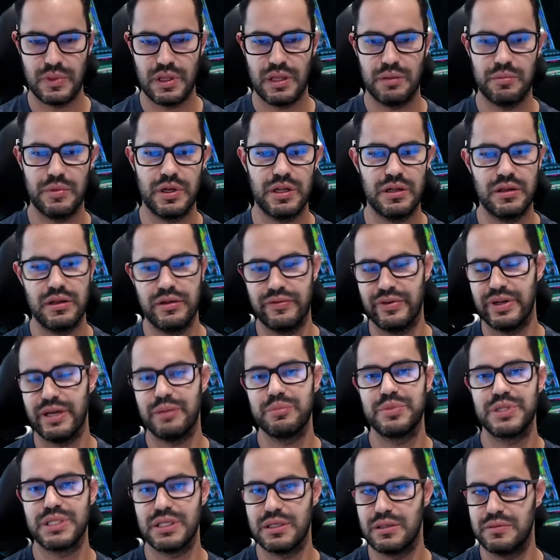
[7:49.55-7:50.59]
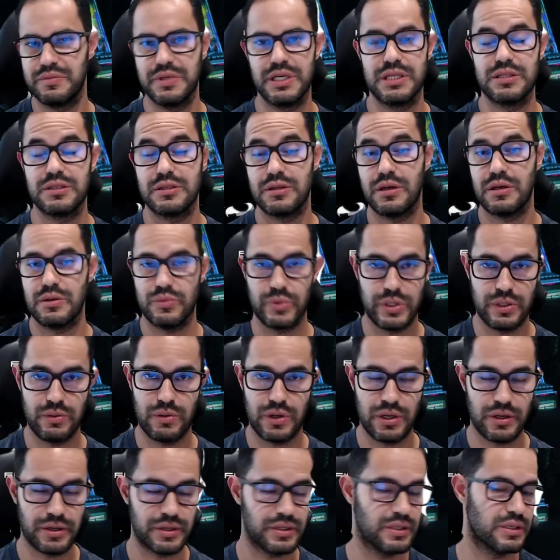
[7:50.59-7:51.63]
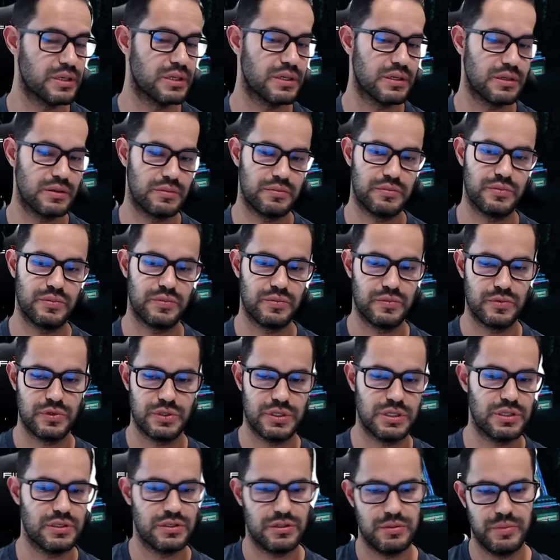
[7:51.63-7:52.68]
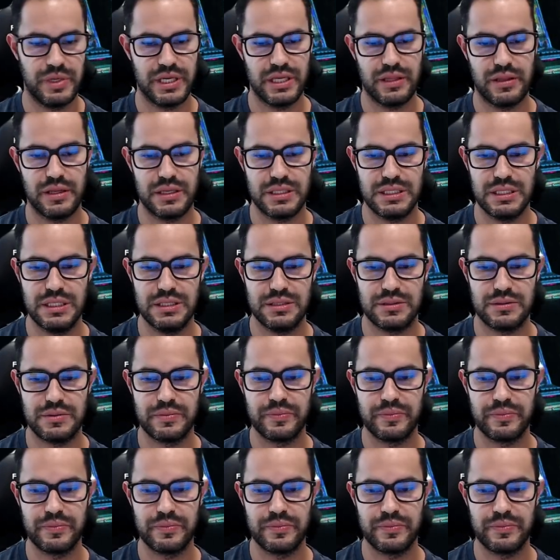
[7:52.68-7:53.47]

I'm gonna leave it empty. It's not required, just to make things easier.